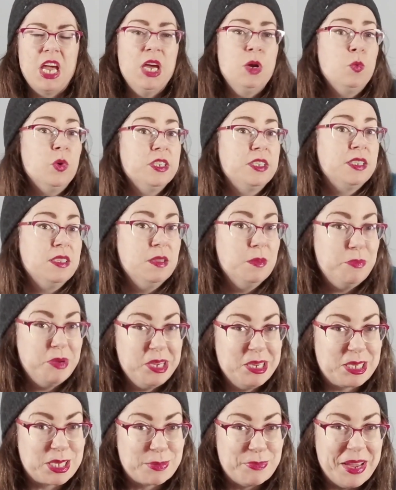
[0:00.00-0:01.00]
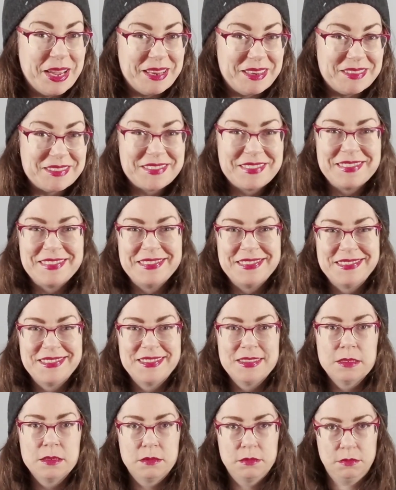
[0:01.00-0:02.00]
And what's in the basement?
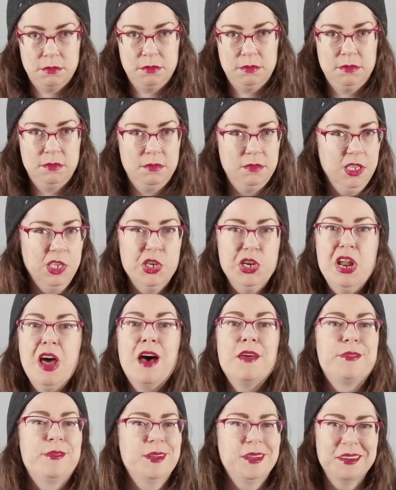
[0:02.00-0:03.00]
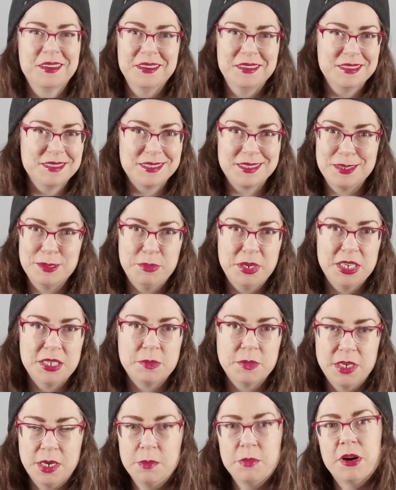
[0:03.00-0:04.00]
Nothing good is the
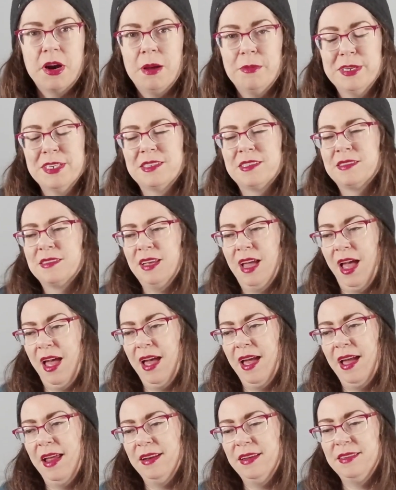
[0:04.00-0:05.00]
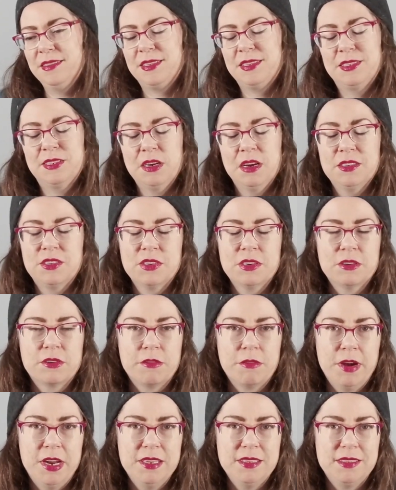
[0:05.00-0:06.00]
basement, I promise. And it's such a
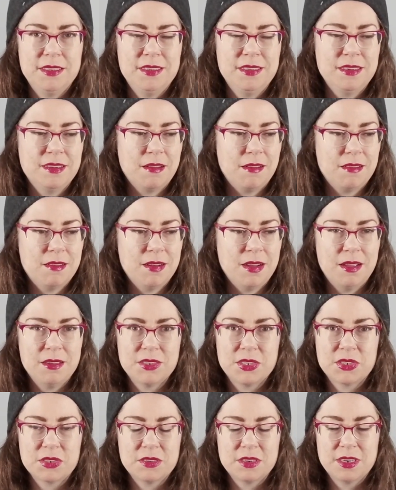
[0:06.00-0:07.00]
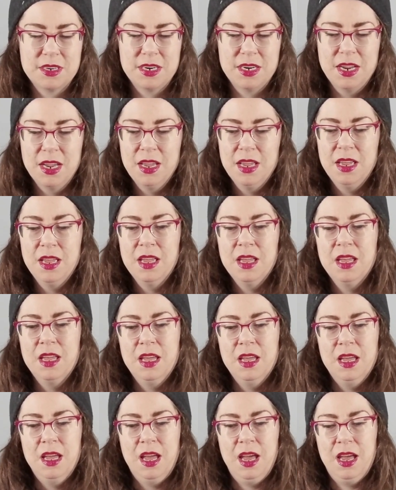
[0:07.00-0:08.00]
crazy haunted house story.
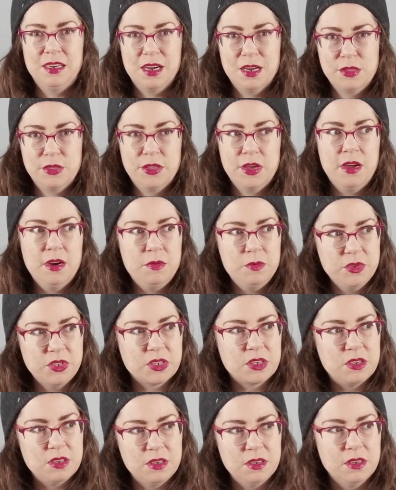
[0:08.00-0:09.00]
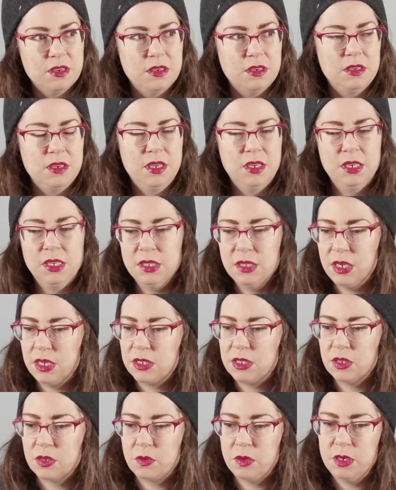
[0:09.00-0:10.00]
I thought it was good, and I
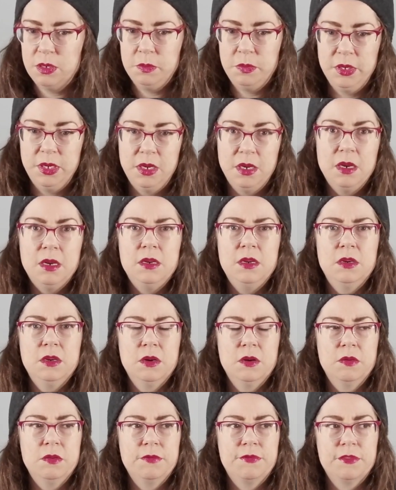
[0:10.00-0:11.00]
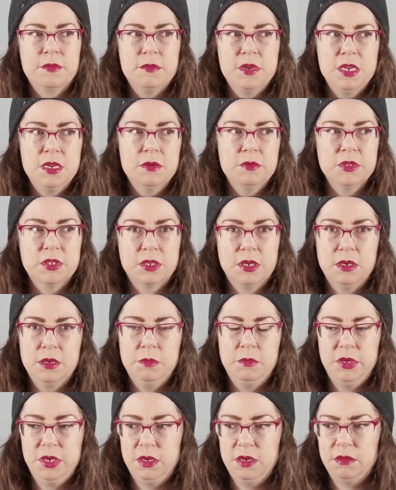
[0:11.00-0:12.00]
liked it quite a bit. And you know, for me, it was gonna
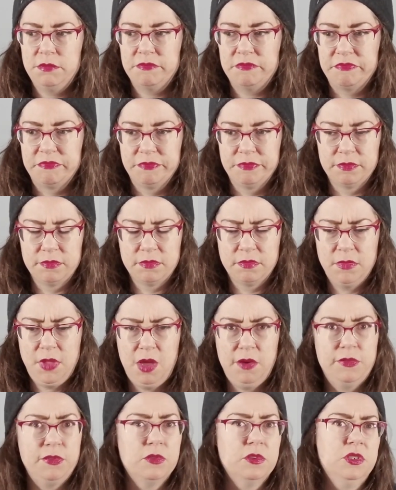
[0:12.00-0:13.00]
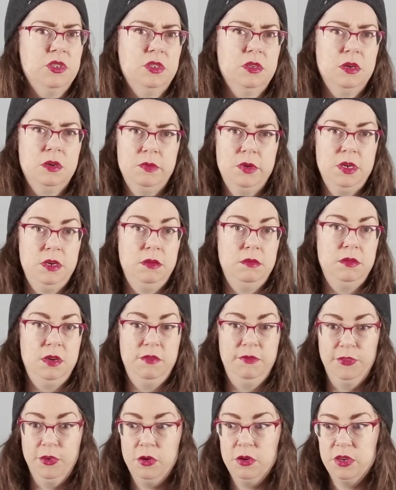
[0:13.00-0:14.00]
be a 4-star read.
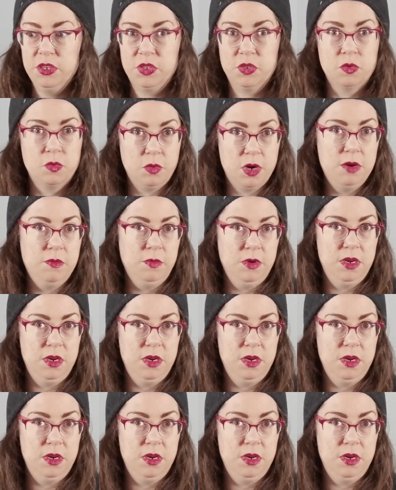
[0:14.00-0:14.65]
And 4 is a great